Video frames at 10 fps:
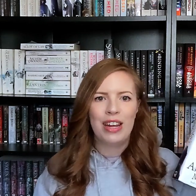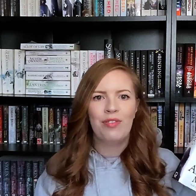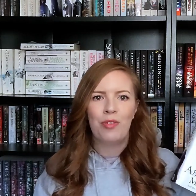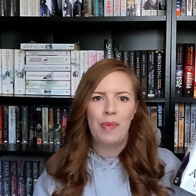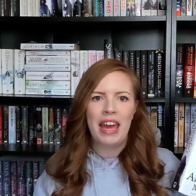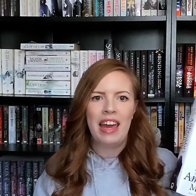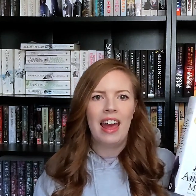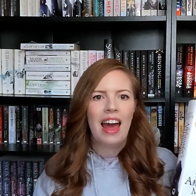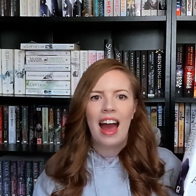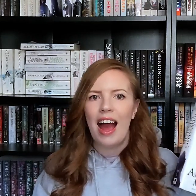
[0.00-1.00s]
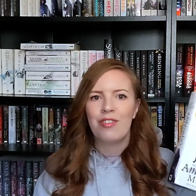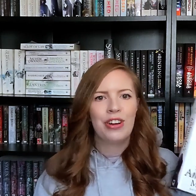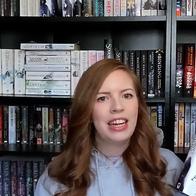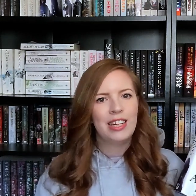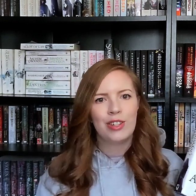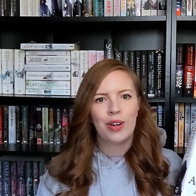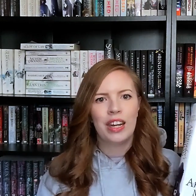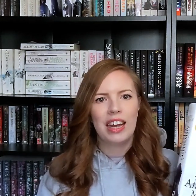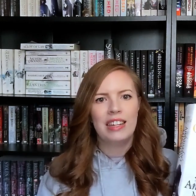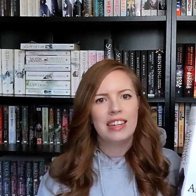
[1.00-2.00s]
read for me. I really
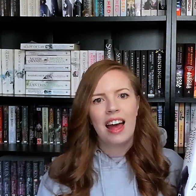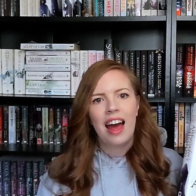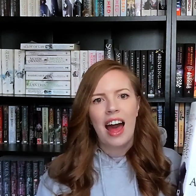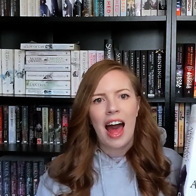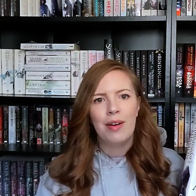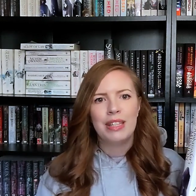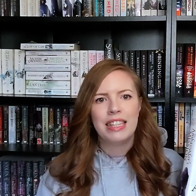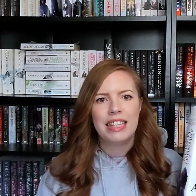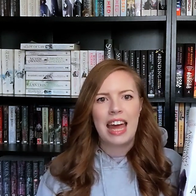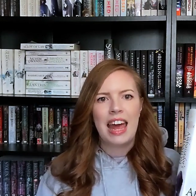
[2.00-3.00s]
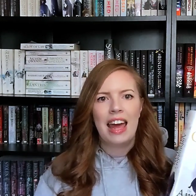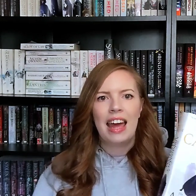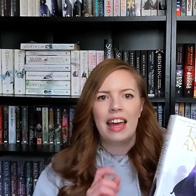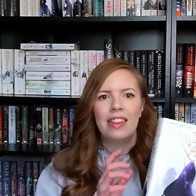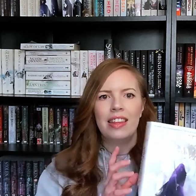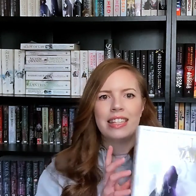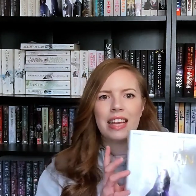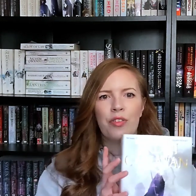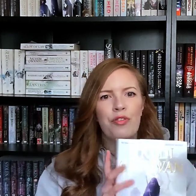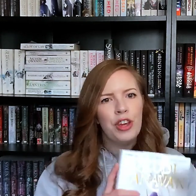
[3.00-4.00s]
enjoyed it. I would say there's
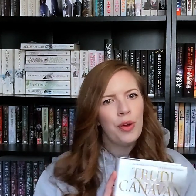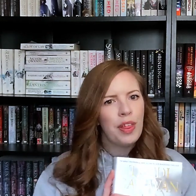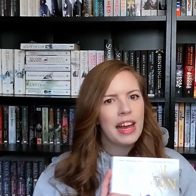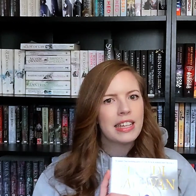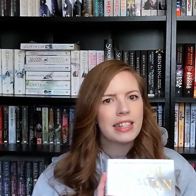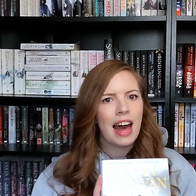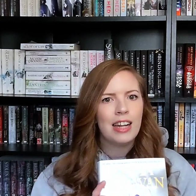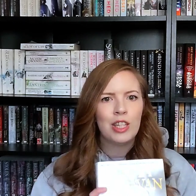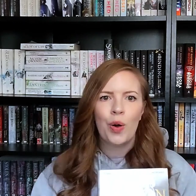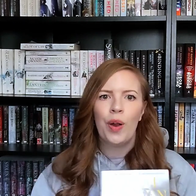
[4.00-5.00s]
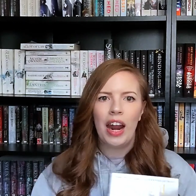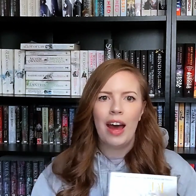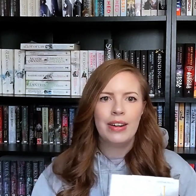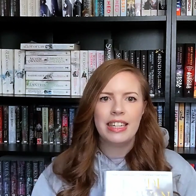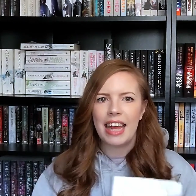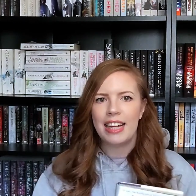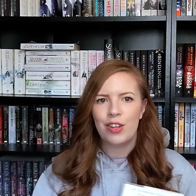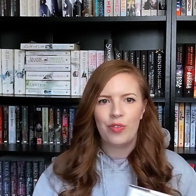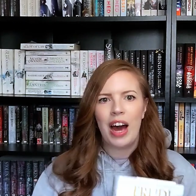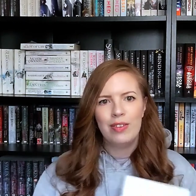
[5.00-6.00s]
a few things that don't allow it to get
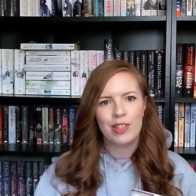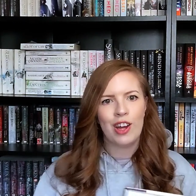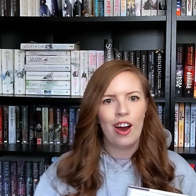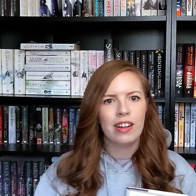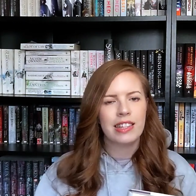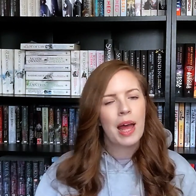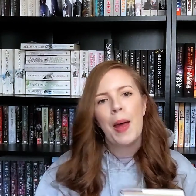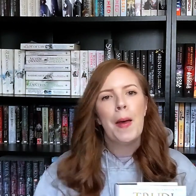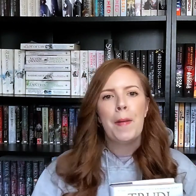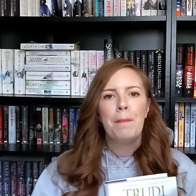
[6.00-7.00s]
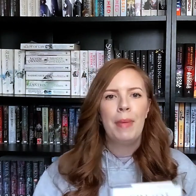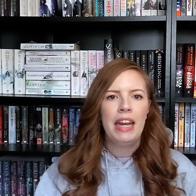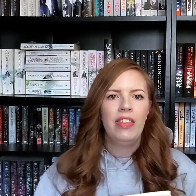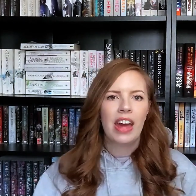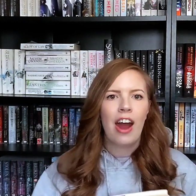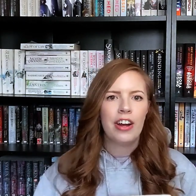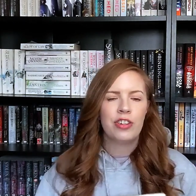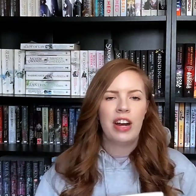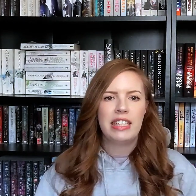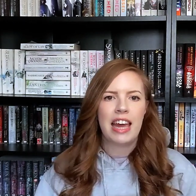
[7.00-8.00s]
to 5 stars, mainly the
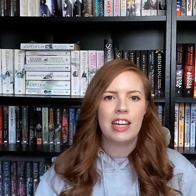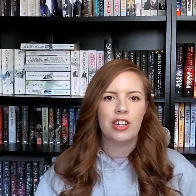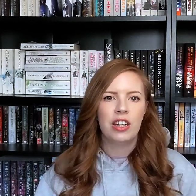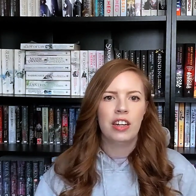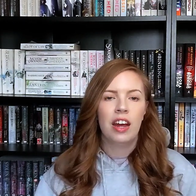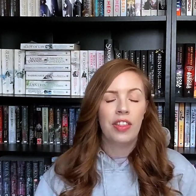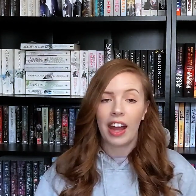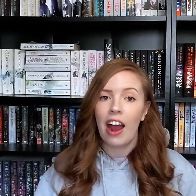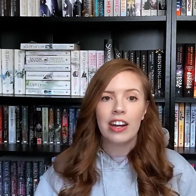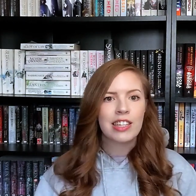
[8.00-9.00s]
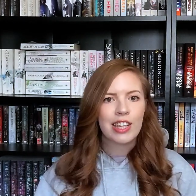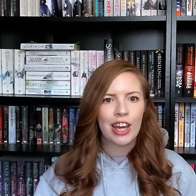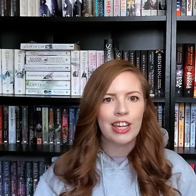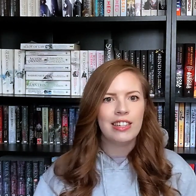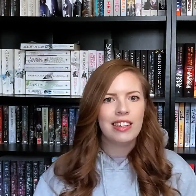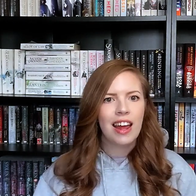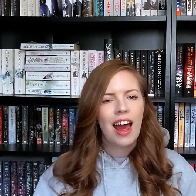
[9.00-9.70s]
characterization. The characters are good,